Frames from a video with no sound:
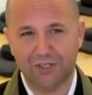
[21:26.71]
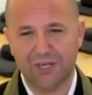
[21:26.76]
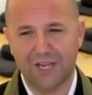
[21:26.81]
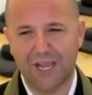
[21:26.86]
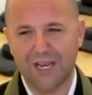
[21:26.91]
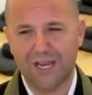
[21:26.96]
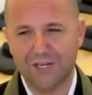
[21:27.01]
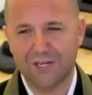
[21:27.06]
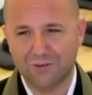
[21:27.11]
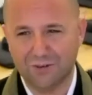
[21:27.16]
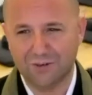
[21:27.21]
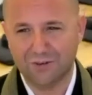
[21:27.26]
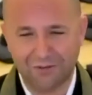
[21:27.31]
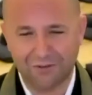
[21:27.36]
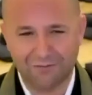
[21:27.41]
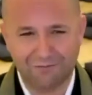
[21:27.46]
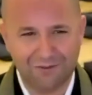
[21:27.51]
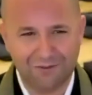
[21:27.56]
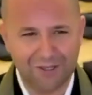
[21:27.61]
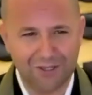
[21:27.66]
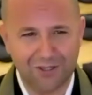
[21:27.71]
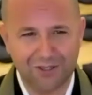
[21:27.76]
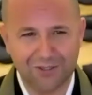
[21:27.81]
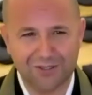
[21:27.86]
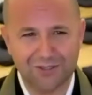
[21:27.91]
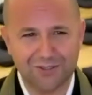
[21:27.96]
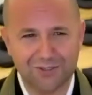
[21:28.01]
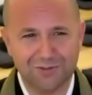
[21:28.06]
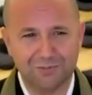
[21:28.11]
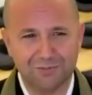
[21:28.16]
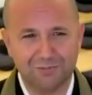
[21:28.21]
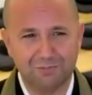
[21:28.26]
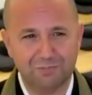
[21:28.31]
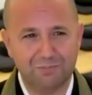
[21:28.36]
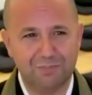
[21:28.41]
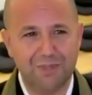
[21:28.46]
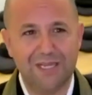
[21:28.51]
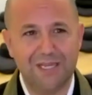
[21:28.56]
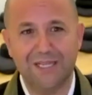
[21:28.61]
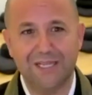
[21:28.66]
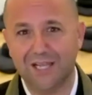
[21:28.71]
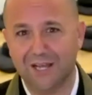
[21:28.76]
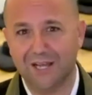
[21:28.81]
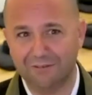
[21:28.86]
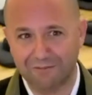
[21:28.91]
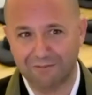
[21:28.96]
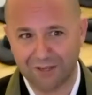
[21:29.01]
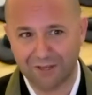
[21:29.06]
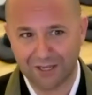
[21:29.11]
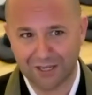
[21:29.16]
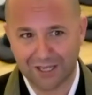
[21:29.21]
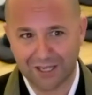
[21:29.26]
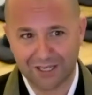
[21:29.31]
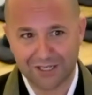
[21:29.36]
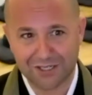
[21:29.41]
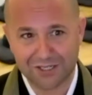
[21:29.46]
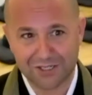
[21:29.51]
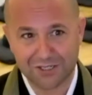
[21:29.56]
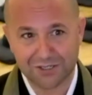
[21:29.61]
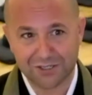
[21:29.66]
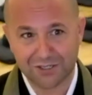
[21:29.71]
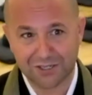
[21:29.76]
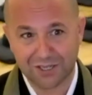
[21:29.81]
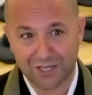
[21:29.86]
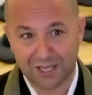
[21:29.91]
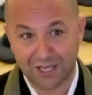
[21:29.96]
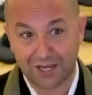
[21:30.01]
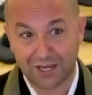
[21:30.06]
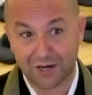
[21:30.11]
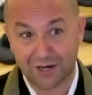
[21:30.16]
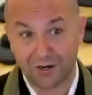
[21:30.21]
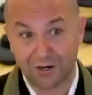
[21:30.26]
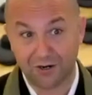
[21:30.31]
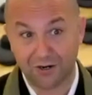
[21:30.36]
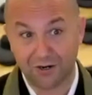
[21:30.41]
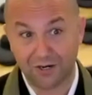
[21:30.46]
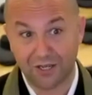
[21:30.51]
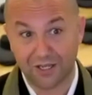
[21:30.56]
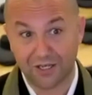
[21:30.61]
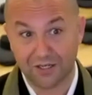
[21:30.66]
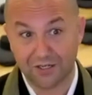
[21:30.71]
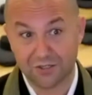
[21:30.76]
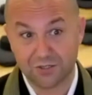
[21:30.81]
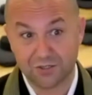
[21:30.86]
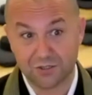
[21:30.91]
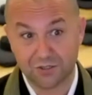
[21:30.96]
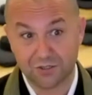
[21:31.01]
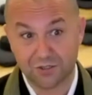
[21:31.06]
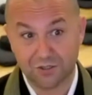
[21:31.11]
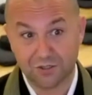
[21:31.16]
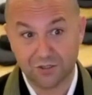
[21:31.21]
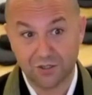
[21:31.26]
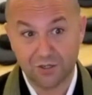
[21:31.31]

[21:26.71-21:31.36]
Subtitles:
entering the field to be loving and to care and to